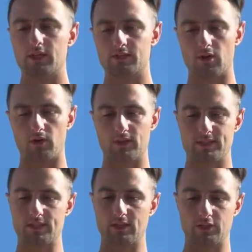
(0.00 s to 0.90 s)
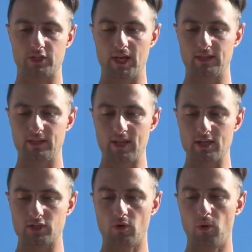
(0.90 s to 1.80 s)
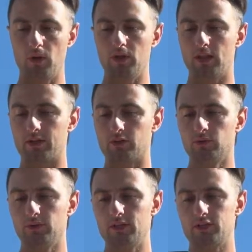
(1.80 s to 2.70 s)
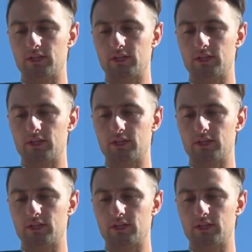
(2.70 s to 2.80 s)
So let's see, they'll check the engine oil and coolant,